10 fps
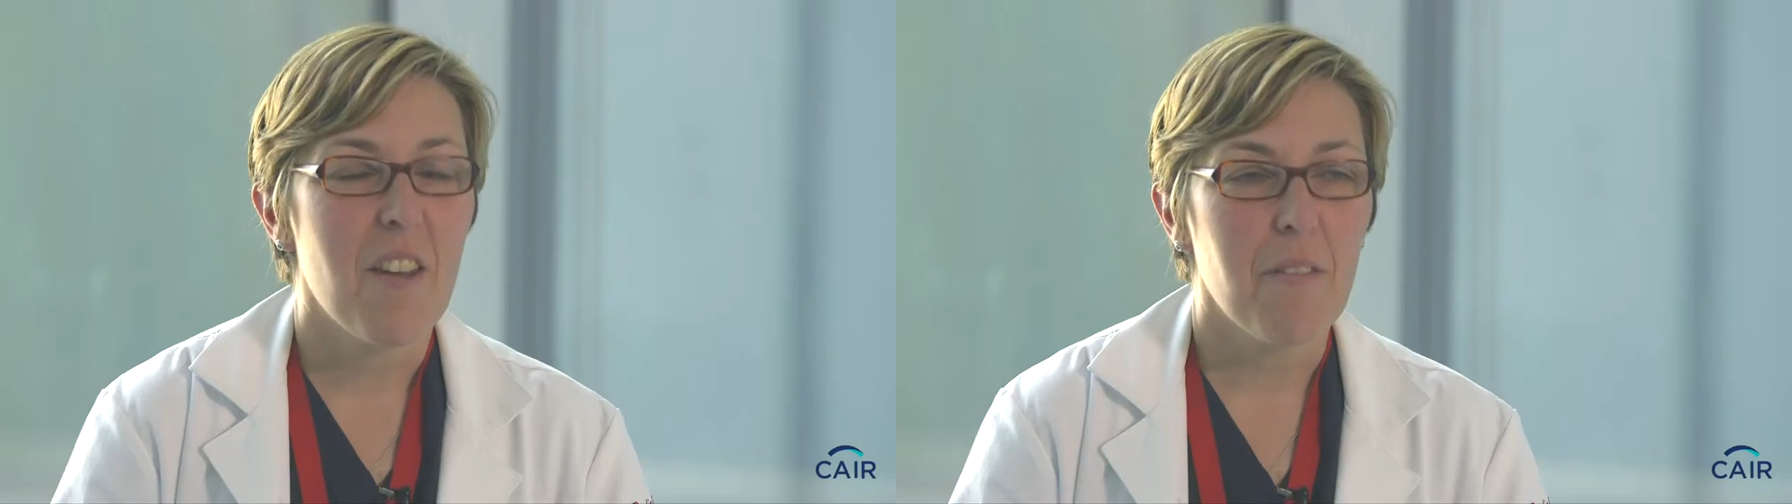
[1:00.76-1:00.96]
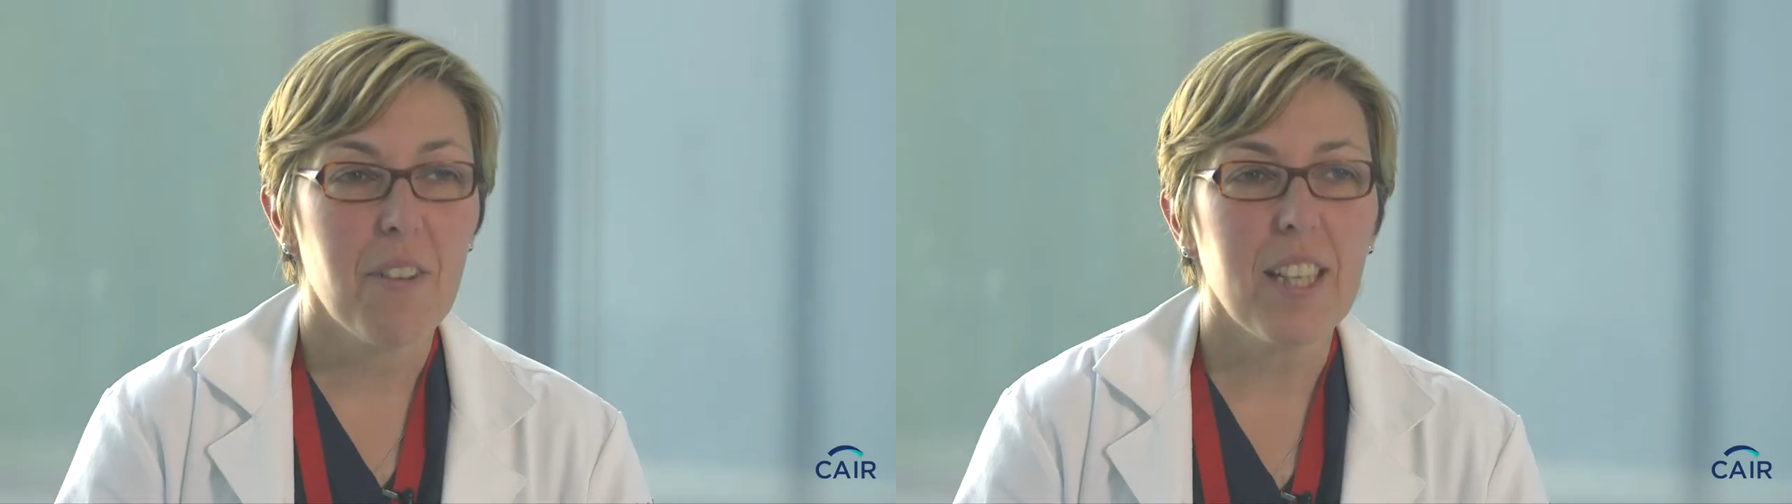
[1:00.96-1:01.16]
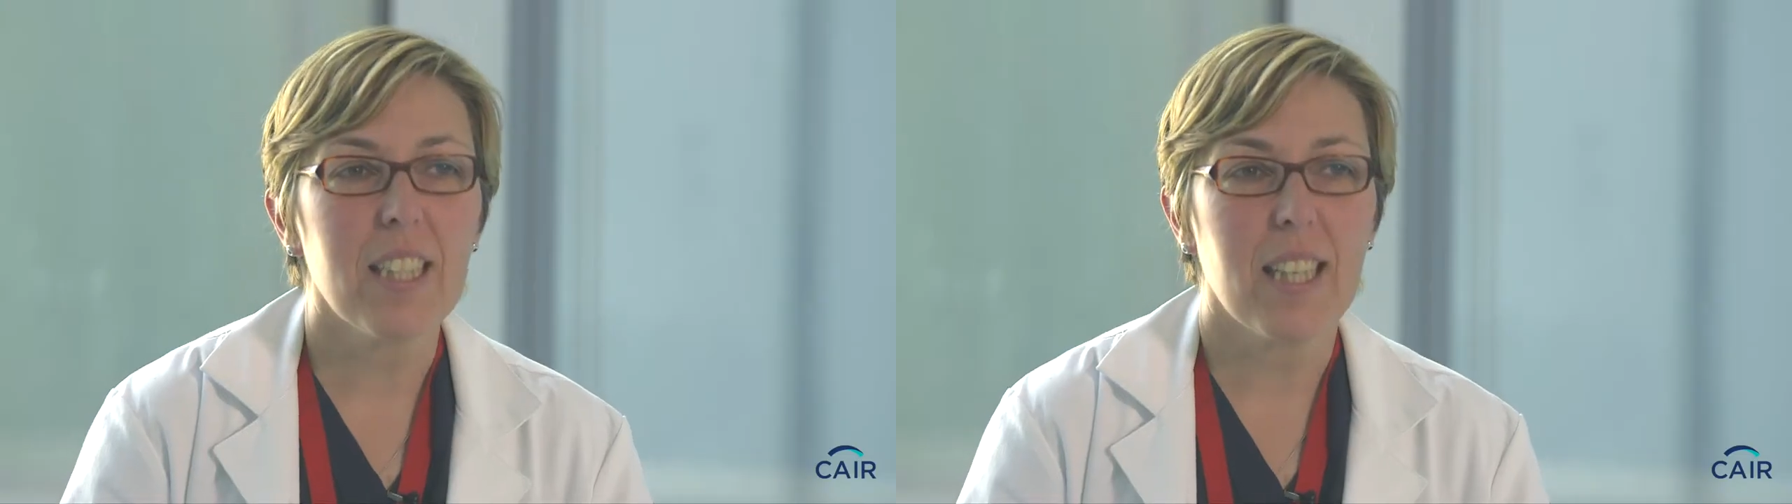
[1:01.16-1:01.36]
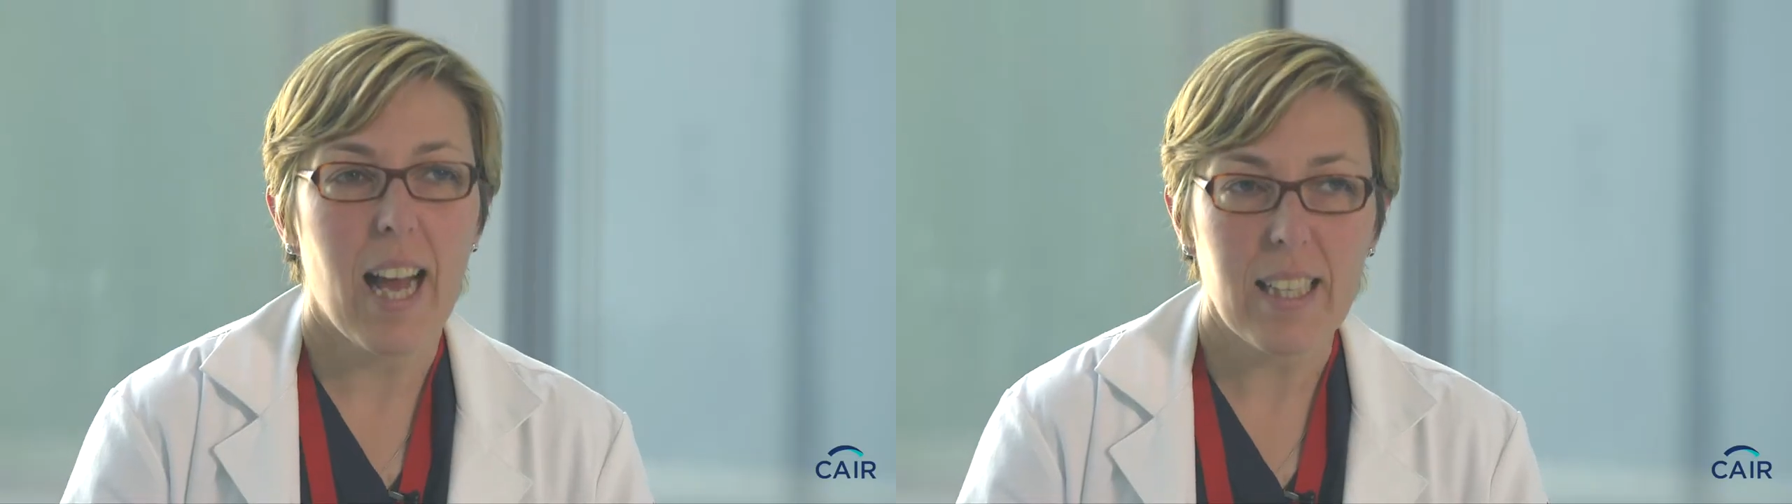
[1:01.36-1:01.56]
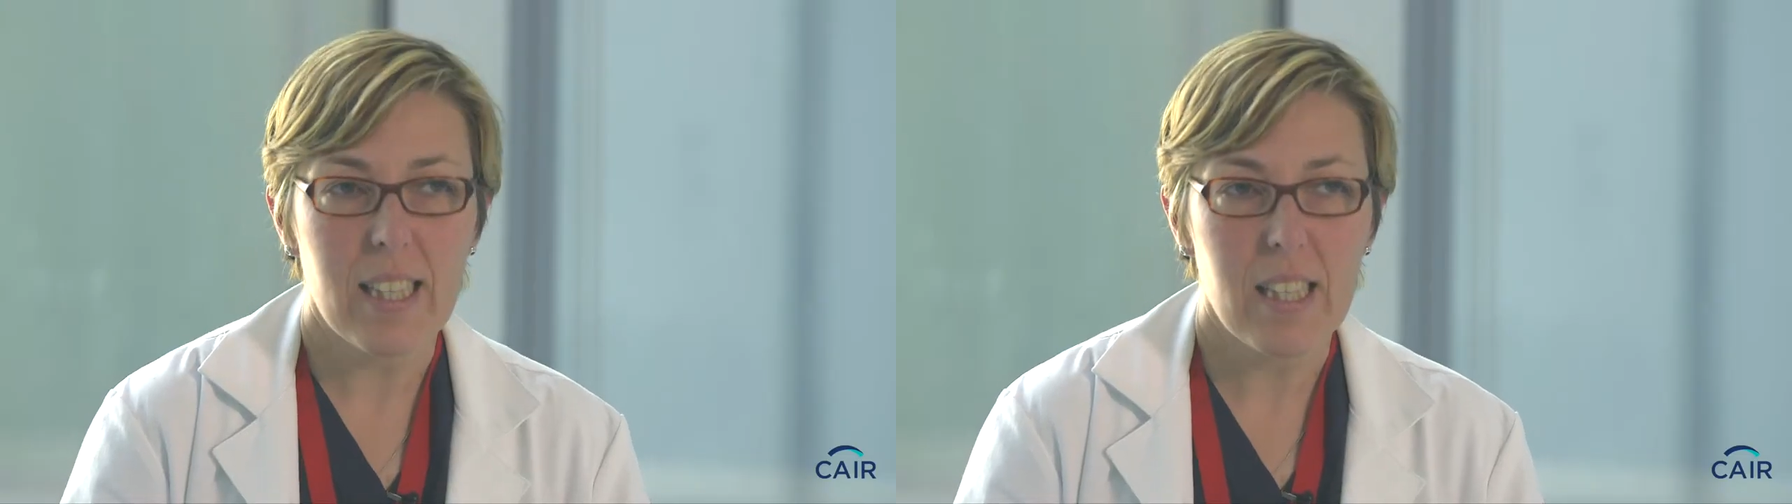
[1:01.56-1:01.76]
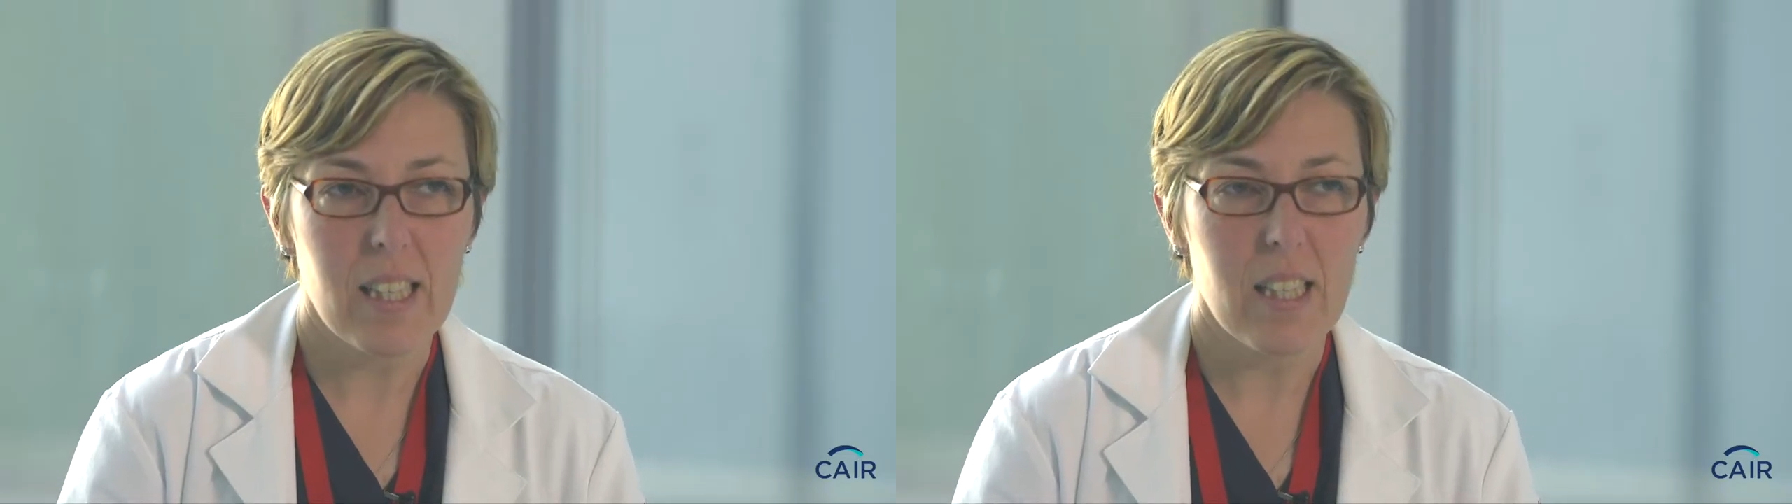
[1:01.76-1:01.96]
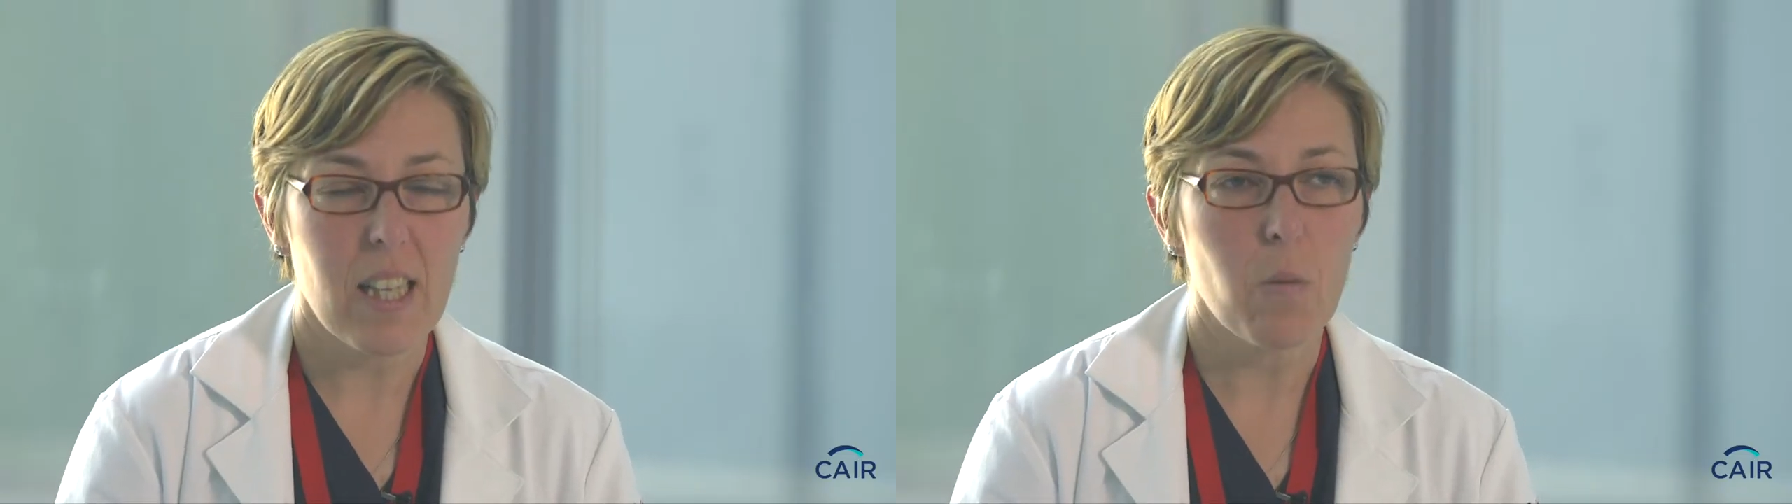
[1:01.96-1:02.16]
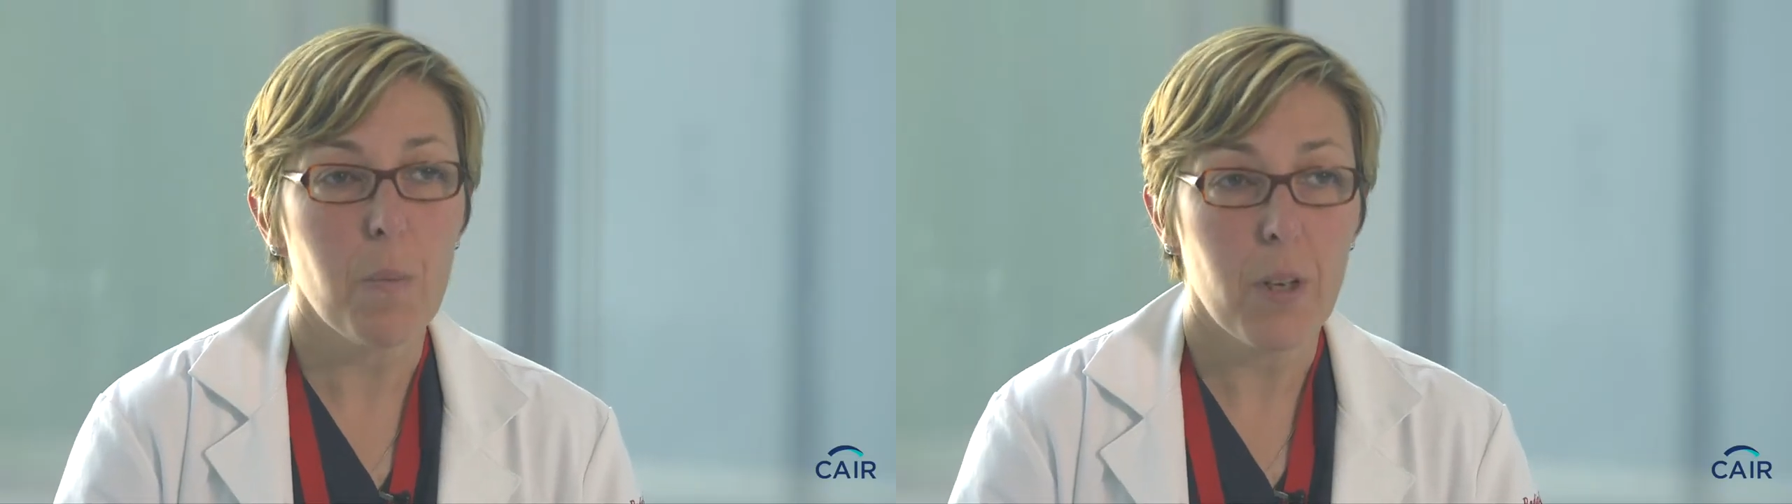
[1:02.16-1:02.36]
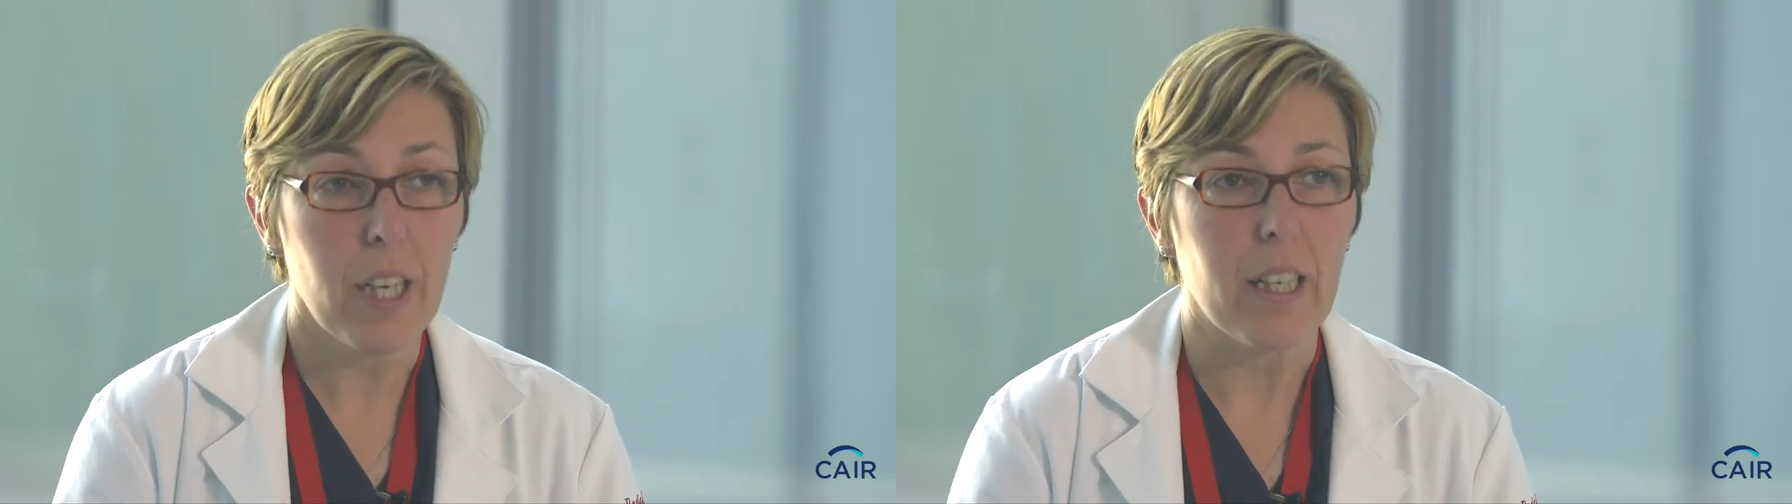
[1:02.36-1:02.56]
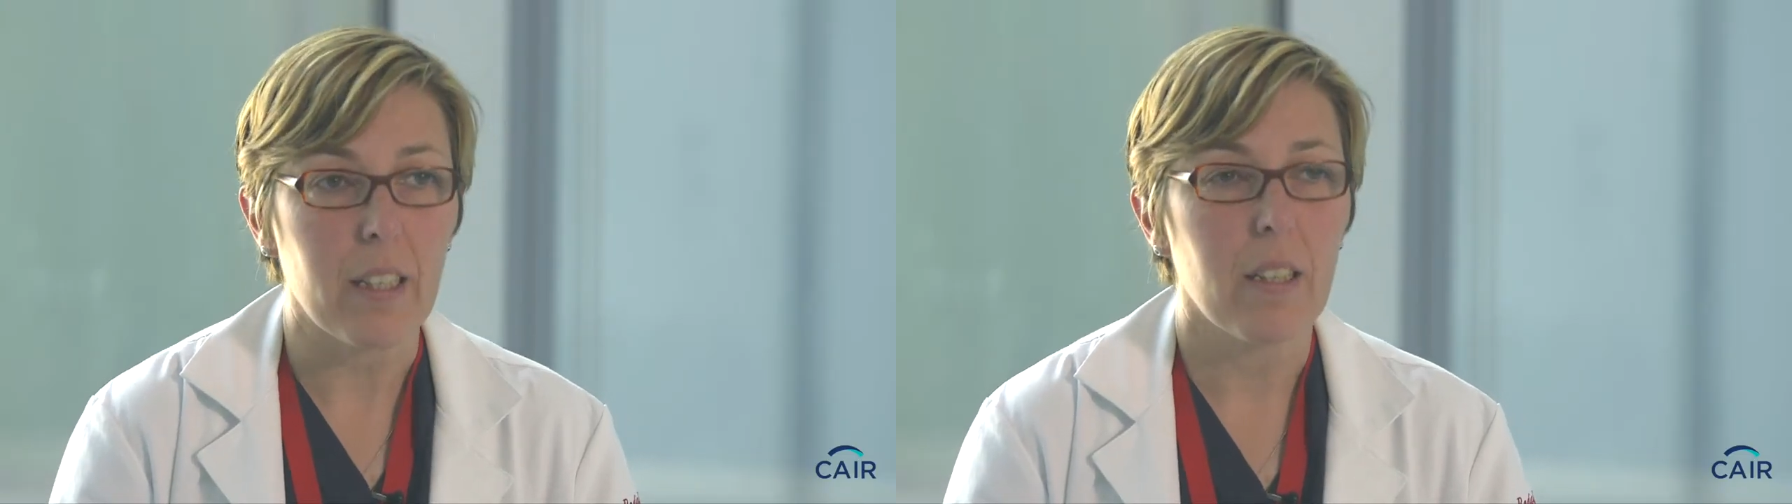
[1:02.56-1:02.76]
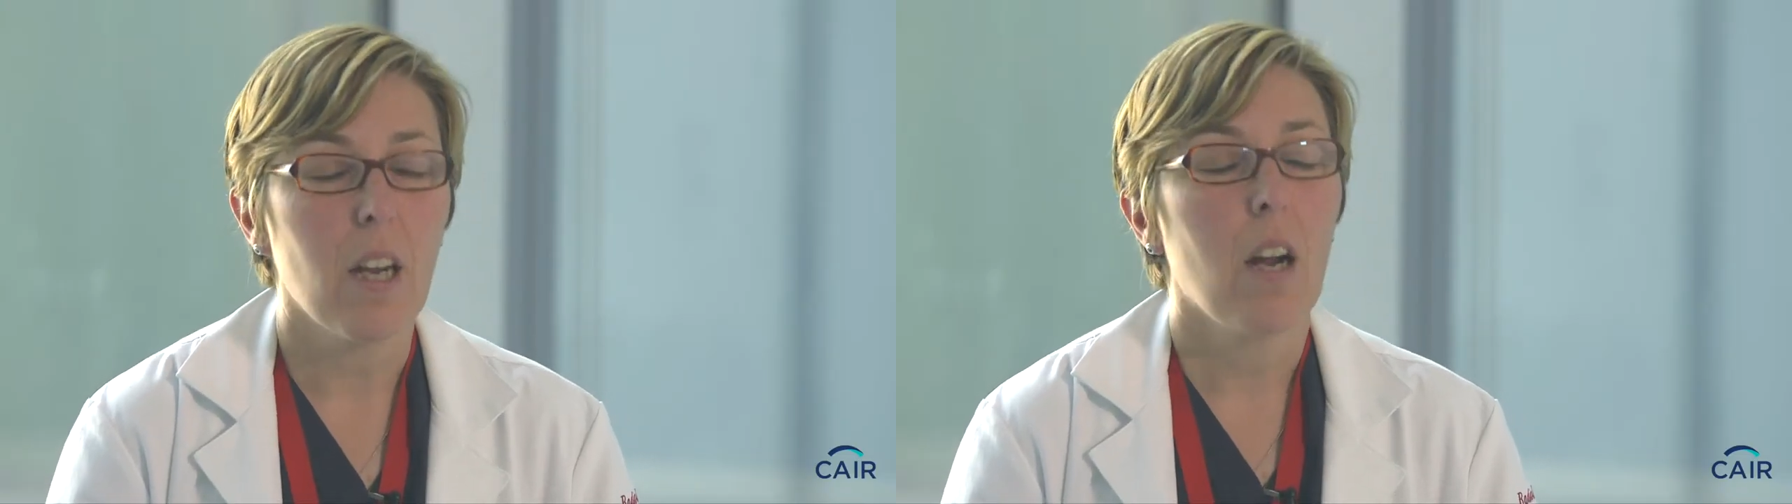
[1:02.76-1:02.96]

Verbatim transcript: Venous accesses that we put in